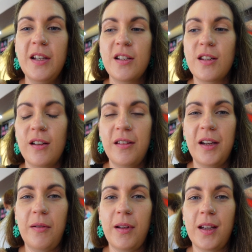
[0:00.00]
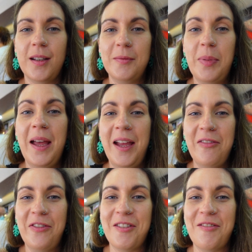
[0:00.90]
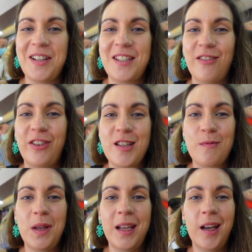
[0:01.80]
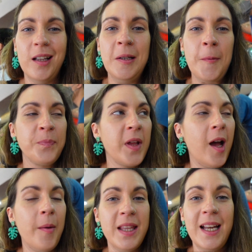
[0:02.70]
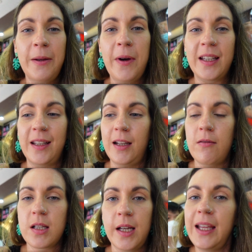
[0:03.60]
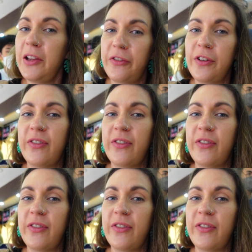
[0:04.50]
so that we can pay for the rest of his meal. But the lady working here was like, eat your food